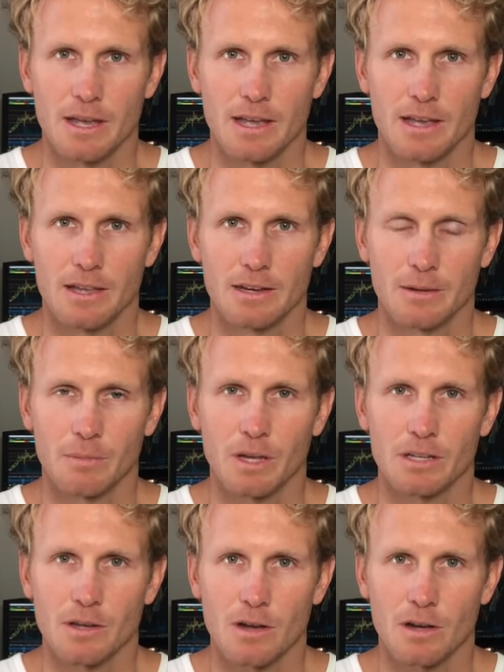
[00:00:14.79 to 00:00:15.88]
And I'm
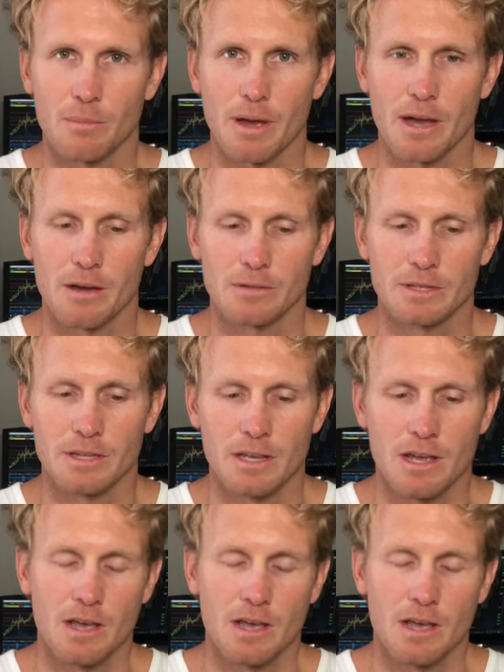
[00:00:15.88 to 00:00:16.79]
gonna talk about